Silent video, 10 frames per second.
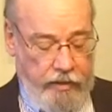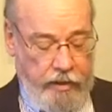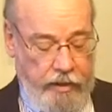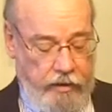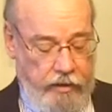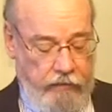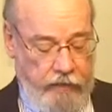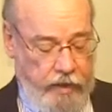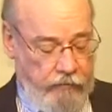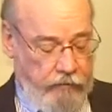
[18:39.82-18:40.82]
at the end
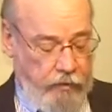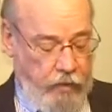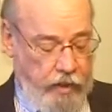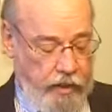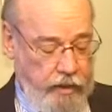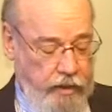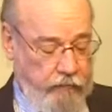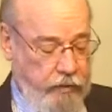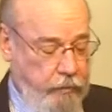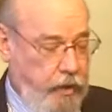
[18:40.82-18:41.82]
of every way and
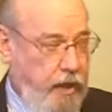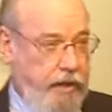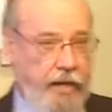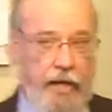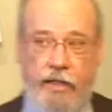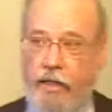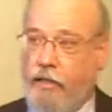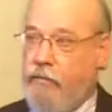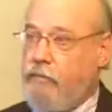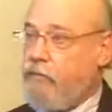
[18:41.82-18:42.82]
every blind alley."